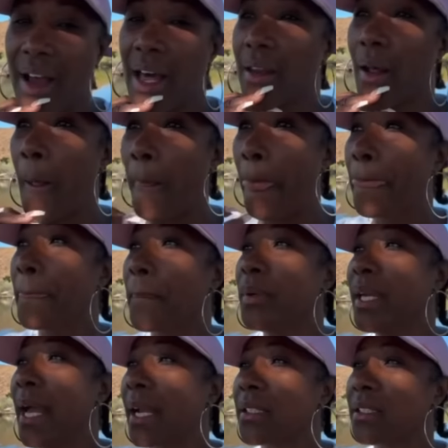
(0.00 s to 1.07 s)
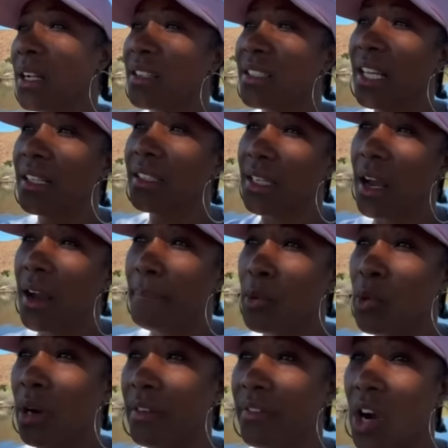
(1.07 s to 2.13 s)
I know we got to start telling y'all
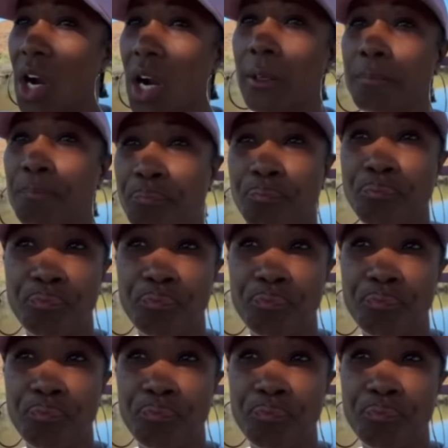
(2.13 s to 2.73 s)
more of our,